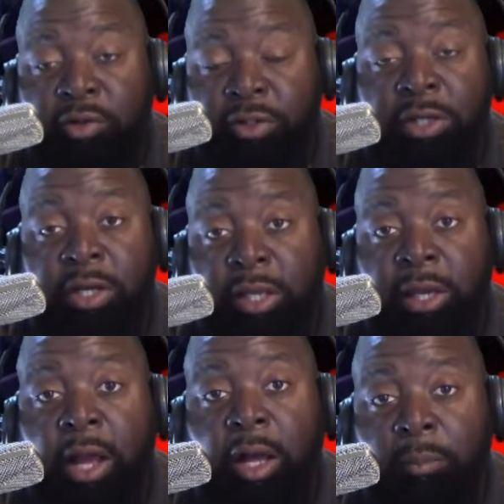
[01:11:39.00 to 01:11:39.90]
son
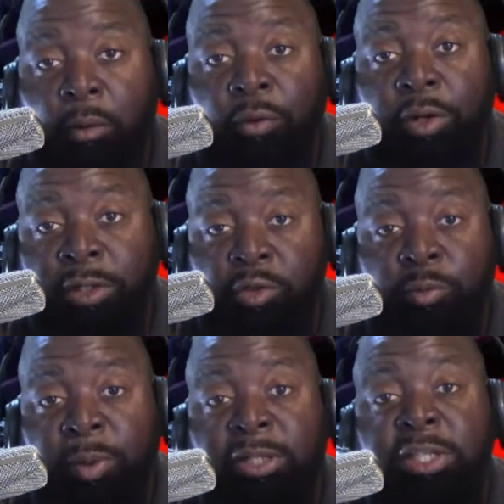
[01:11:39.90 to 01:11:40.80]
cannot come over here and
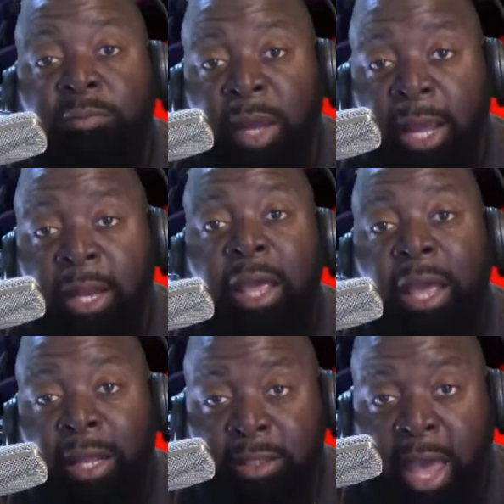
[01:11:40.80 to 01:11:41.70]
disrespect this man
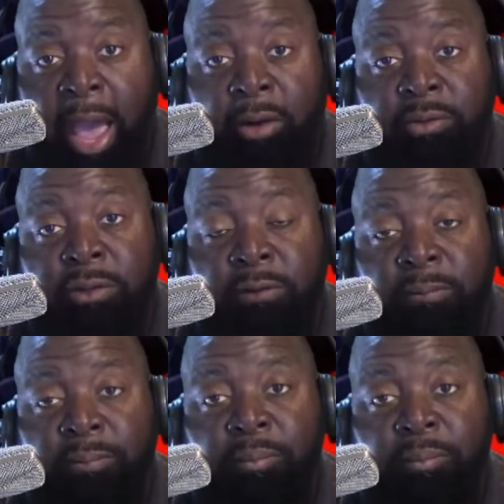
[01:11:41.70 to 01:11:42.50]
at his house.